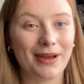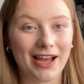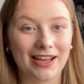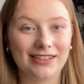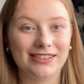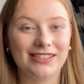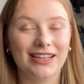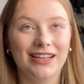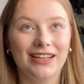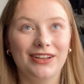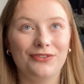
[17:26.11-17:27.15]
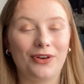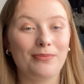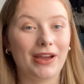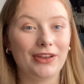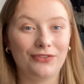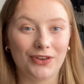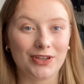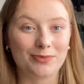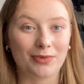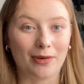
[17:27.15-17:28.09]
and from my
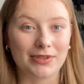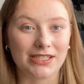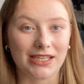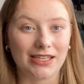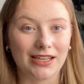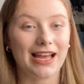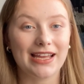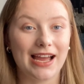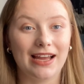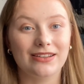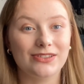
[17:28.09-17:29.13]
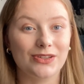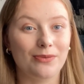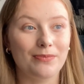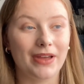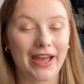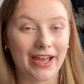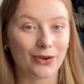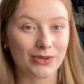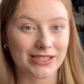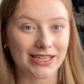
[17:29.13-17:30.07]
first property I had some
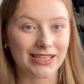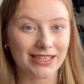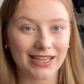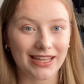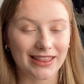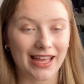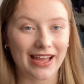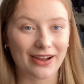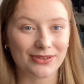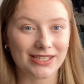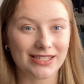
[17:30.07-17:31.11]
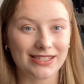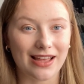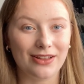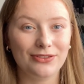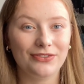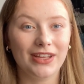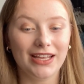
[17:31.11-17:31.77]
equity in the house itself,